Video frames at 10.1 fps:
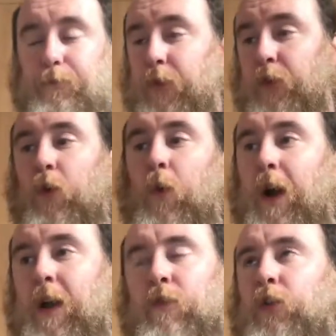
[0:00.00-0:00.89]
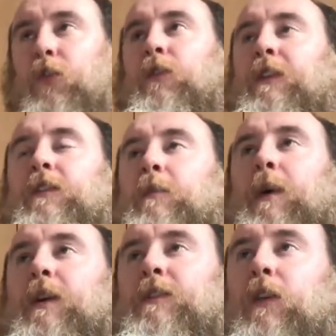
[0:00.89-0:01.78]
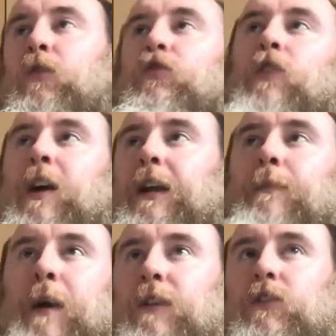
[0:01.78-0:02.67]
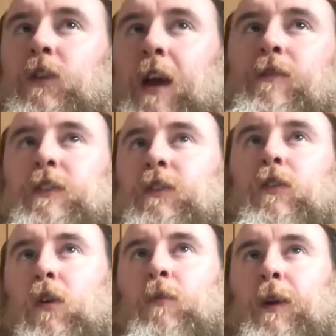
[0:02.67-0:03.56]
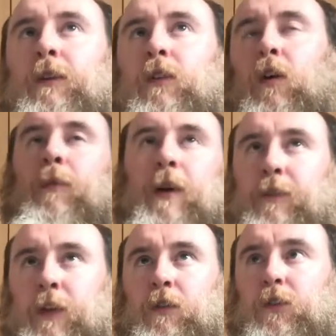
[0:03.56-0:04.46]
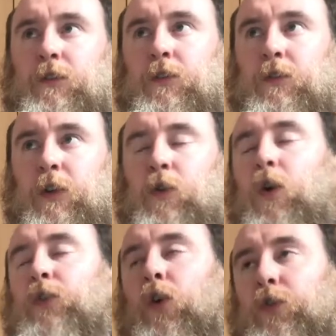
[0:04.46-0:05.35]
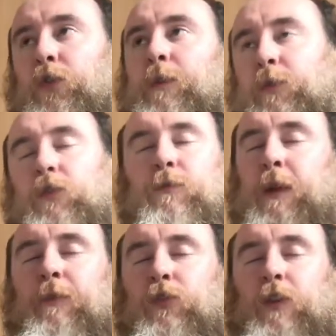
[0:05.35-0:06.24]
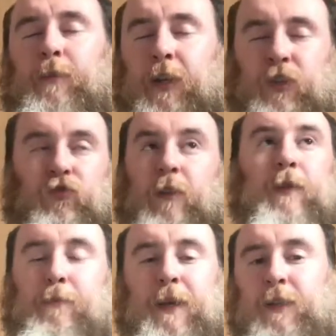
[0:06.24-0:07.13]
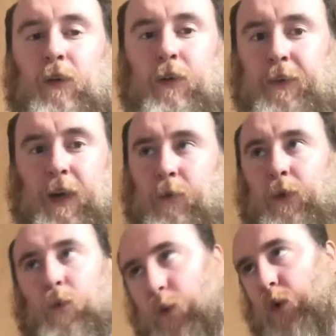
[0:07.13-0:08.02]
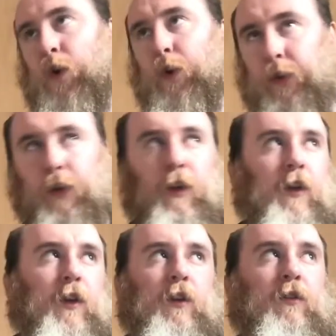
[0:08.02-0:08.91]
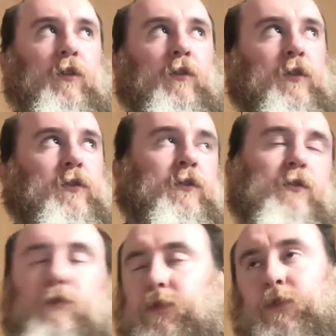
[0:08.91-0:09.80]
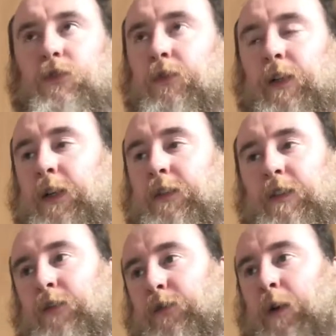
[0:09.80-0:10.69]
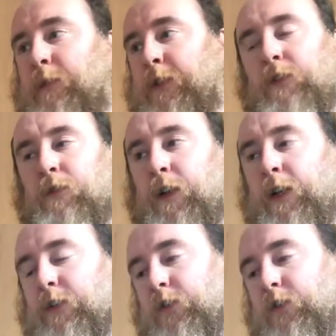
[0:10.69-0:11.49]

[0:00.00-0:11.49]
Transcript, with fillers: I don't know why I've not done this in the past. I'm going to try and get back to every single comment on my videos. I know I don't do it because I'm, actually I'm extremely busy all the time with work, you know, stuff like that, seeing family and stuff like that.